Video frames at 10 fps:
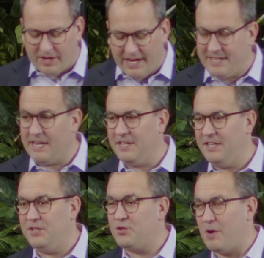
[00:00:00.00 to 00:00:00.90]

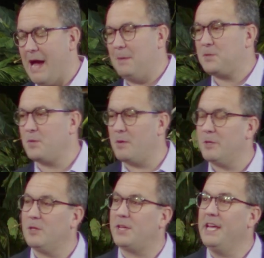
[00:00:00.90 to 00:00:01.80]
Identity Traps, where
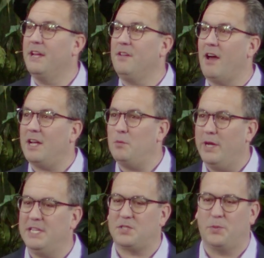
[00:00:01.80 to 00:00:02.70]
we're looking at nine
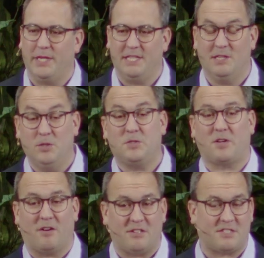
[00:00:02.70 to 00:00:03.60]
ways we lose
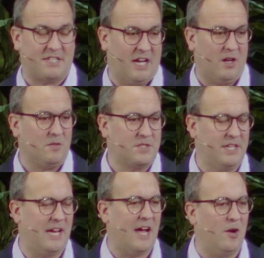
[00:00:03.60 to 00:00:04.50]
ourselves
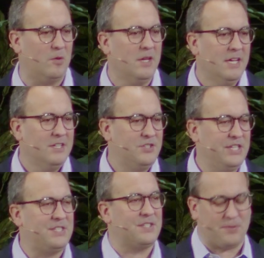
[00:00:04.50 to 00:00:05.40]
and how
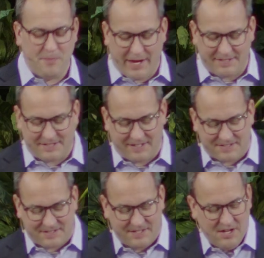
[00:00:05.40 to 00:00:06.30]
Jesus makes
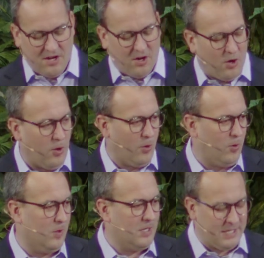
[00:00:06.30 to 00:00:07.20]
us
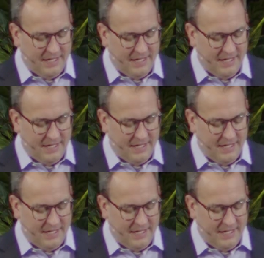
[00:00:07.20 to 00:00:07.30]
whole.